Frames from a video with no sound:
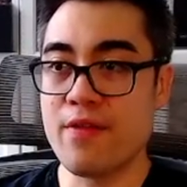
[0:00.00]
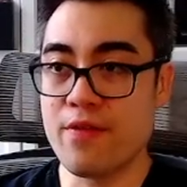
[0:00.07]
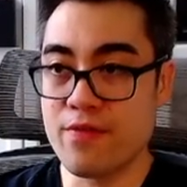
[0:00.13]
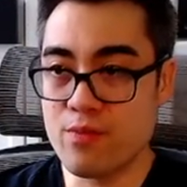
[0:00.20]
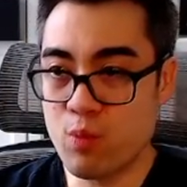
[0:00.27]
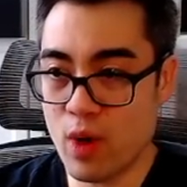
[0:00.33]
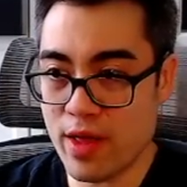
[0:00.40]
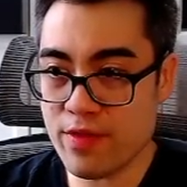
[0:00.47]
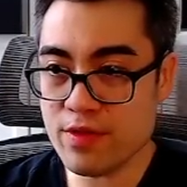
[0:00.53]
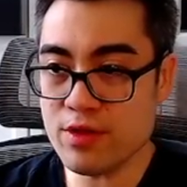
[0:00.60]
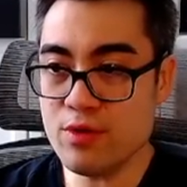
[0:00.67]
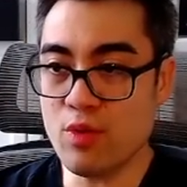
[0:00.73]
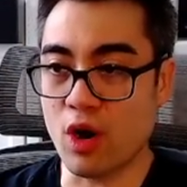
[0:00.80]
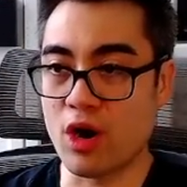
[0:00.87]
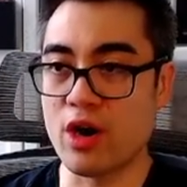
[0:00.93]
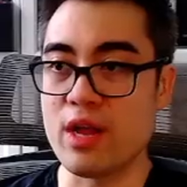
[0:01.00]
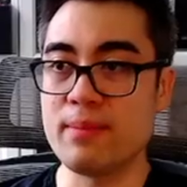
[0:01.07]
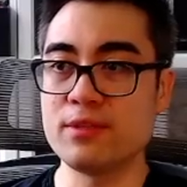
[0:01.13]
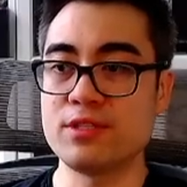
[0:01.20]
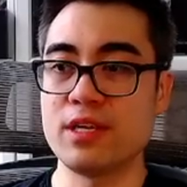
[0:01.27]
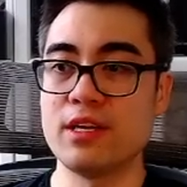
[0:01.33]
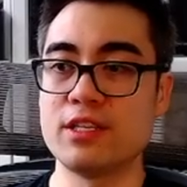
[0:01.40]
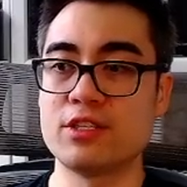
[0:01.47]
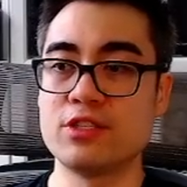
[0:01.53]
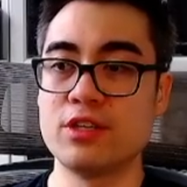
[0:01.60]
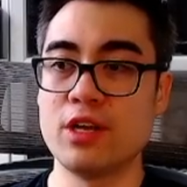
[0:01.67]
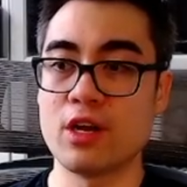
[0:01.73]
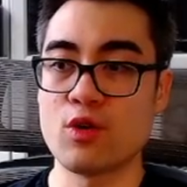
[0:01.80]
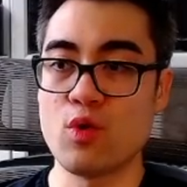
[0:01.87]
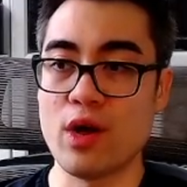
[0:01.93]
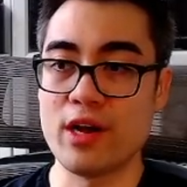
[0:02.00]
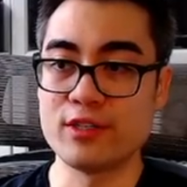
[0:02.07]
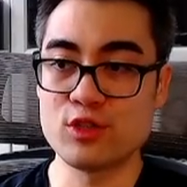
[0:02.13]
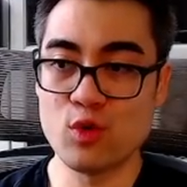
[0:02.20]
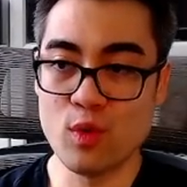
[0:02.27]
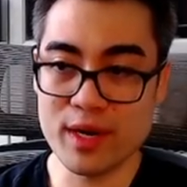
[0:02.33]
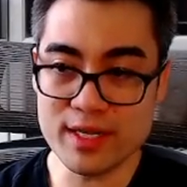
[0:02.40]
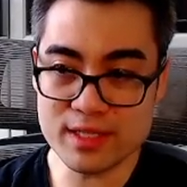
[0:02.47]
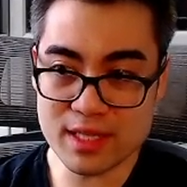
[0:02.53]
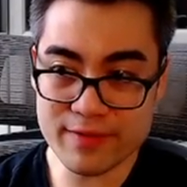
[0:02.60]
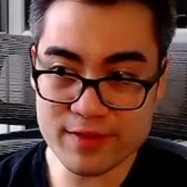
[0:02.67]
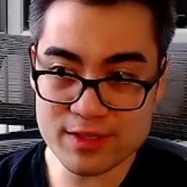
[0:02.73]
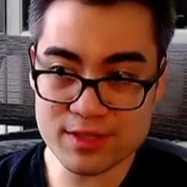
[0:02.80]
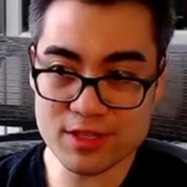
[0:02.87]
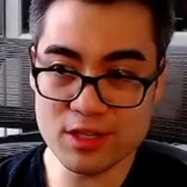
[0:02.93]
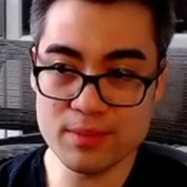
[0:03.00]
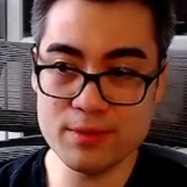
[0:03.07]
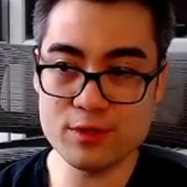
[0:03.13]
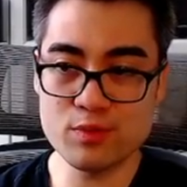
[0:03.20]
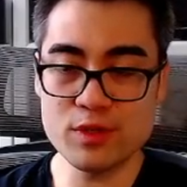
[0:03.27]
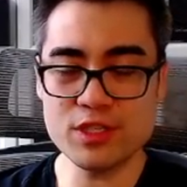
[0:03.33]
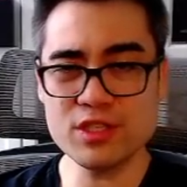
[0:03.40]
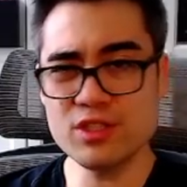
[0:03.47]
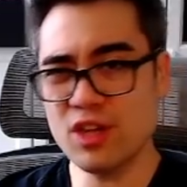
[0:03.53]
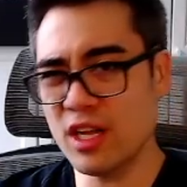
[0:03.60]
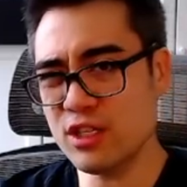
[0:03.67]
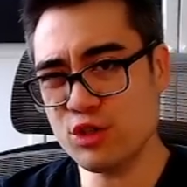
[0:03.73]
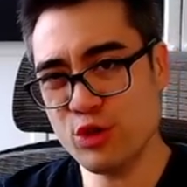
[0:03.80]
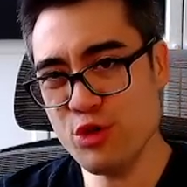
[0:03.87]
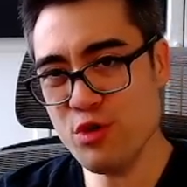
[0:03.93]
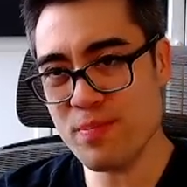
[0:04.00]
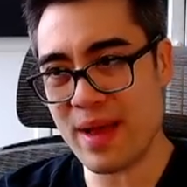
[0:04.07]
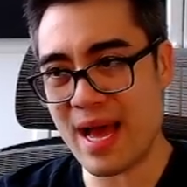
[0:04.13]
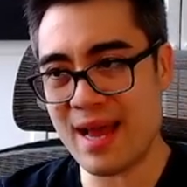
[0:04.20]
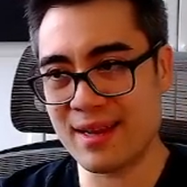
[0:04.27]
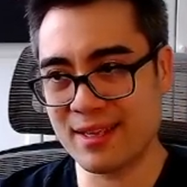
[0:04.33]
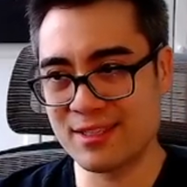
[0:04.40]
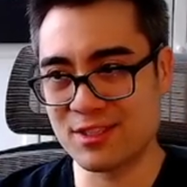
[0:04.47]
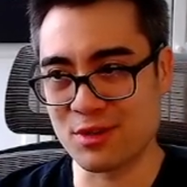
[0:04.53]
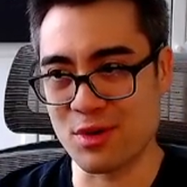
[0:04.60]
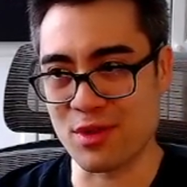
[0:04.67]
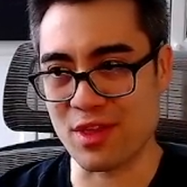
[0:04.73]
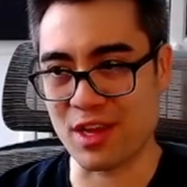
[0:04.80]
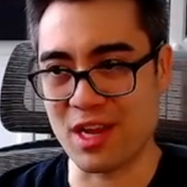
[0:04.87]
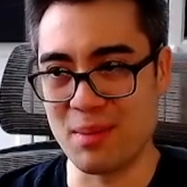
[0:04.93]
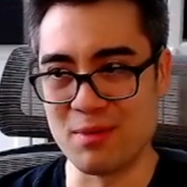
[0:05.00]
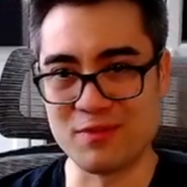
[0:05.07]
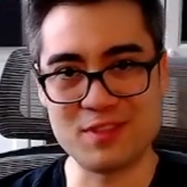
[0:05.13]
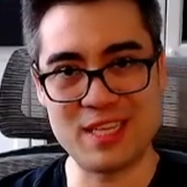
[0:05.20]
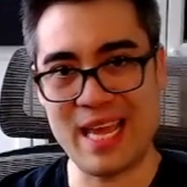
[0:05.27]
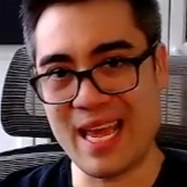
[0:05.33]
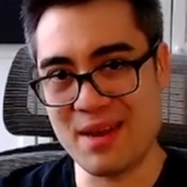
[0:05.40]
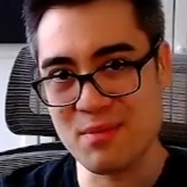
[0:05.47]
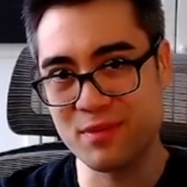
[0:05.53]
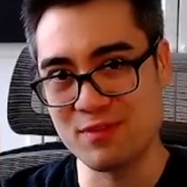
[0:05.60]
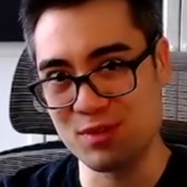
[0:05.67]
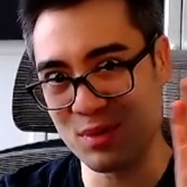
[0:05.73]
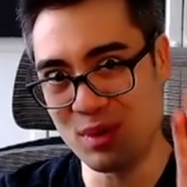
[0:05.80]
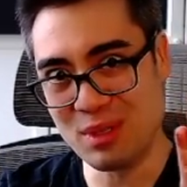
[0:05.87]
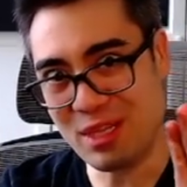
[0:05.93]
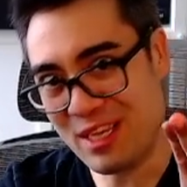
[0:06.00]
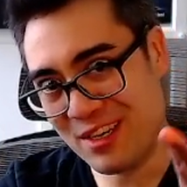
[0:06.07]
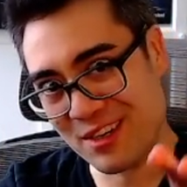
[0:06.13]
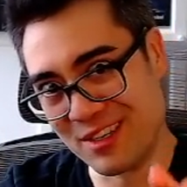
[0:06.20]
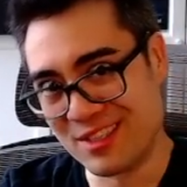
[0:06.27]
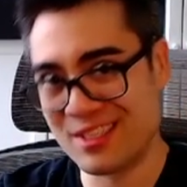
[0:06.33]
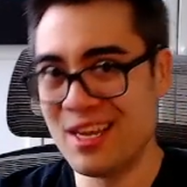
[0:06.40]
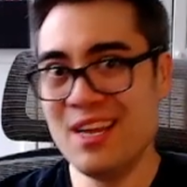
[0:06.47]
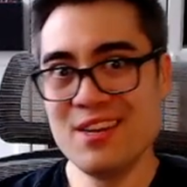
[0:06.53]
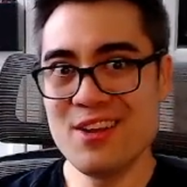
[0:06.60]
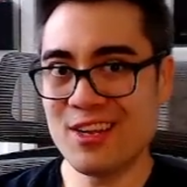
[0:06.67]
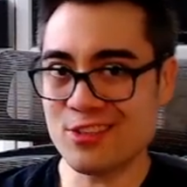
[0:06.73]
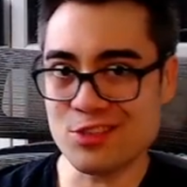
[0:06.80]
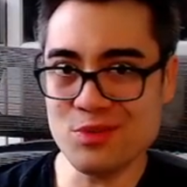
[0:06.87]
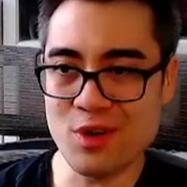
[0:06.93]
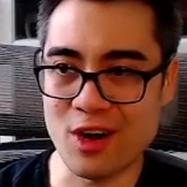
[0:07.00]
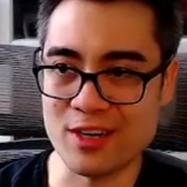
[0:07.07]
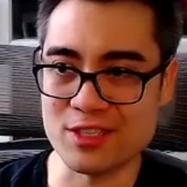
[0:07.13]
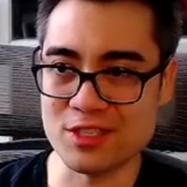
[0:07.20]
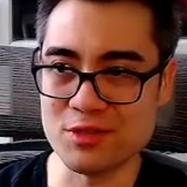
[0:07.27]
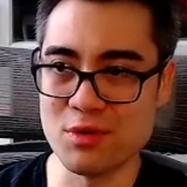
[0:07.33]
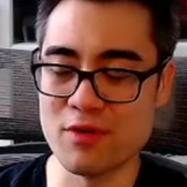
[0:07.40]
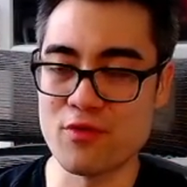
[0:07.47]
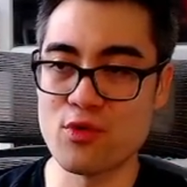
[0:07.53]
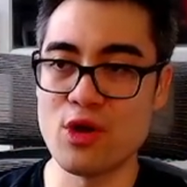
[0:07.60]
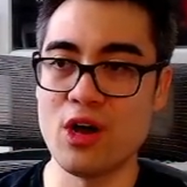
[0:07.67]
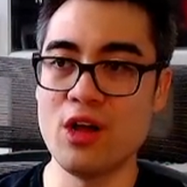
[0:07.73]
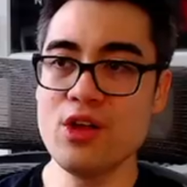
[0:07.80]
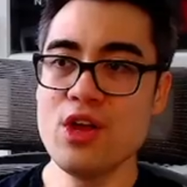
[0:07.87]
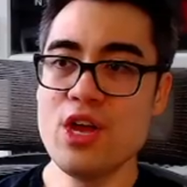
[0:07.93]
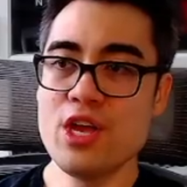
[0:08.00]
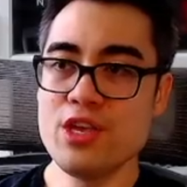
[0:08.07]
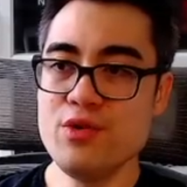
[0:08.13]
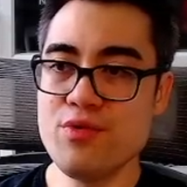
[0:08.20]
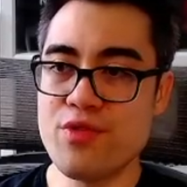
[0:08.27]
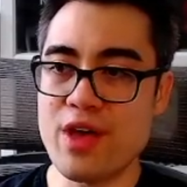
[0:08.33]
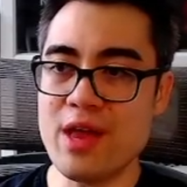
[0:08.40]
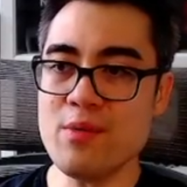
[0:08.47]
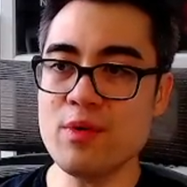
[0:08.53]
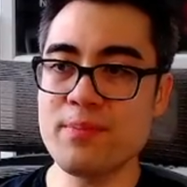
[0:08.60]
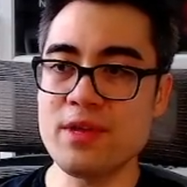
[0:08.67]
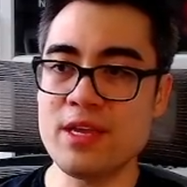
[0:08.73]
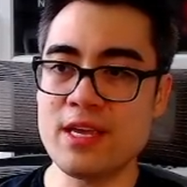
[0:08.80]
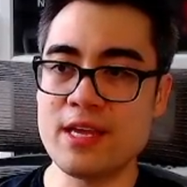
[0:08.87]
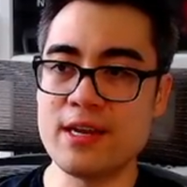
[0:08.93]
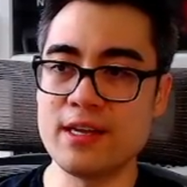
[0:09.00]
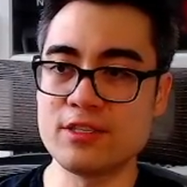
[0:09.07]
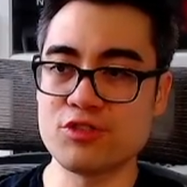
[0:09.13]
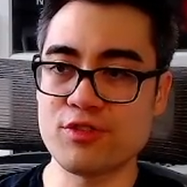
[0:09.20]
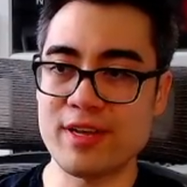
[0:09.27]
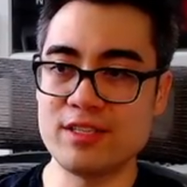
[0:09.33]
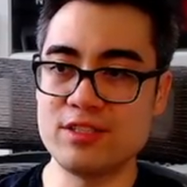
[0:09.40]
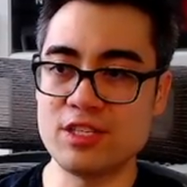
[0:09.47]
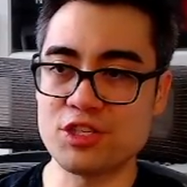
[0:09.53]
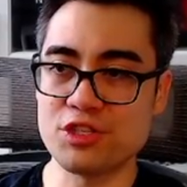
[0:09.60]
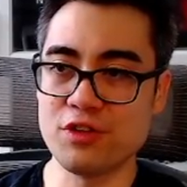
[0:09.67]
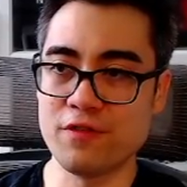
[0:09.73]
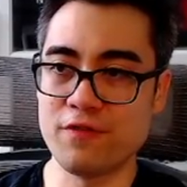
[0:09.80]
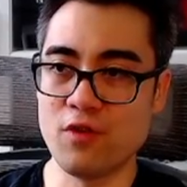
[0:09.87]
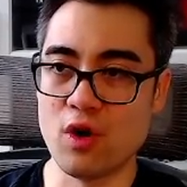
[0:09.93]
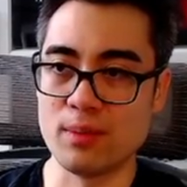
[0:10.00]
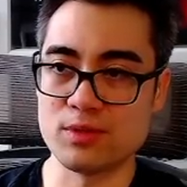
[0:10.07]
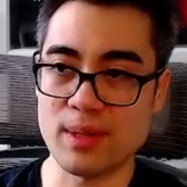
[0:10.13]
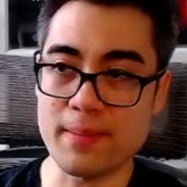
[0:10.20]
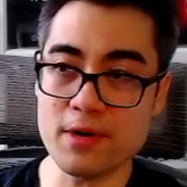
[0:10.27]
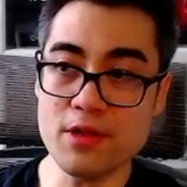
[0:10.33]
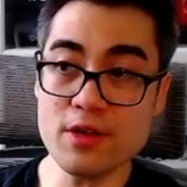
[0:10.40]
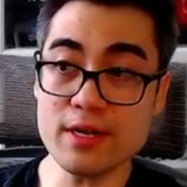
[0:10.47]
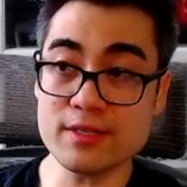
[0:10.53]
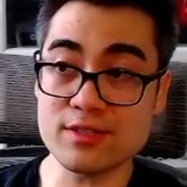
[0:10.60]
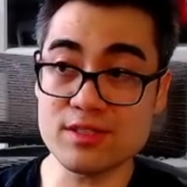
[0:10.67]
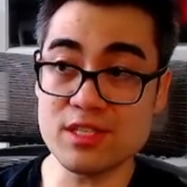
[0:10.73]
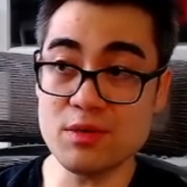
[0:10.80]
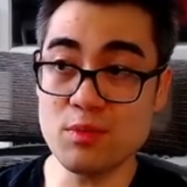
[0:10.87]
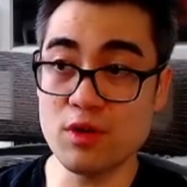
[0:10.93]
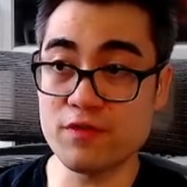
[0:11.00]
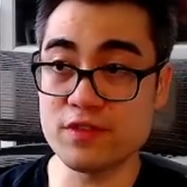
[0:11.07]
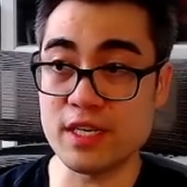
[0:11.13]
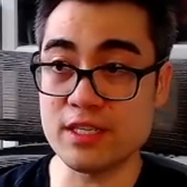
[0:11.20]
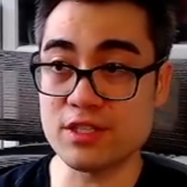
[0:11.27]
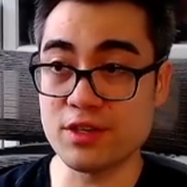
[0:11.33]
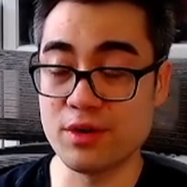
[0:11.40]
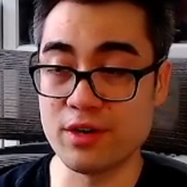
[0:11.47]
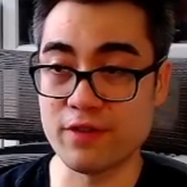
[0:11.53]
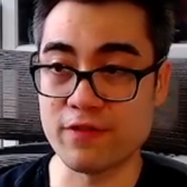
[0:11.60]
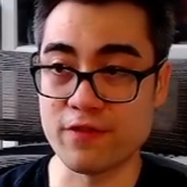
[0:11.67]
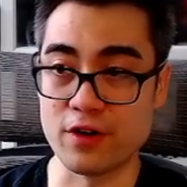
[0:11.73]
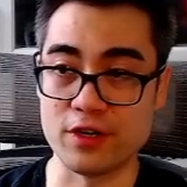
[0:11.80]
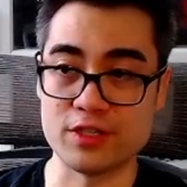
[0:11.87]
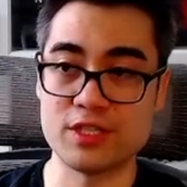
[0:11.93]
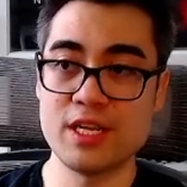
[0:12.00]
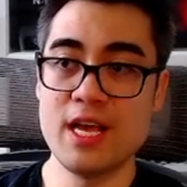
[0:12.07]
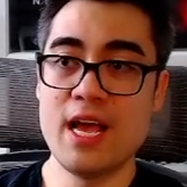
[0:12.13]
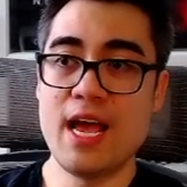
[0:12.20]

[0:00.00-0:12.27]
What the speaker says: when you are able to acquire 27 skill boosts, which is not too bad considering they come with 10 with dual leaders, not too hard to do overall, you then will be in a transitional form. So I'm going to look at Seawolf Daytona first.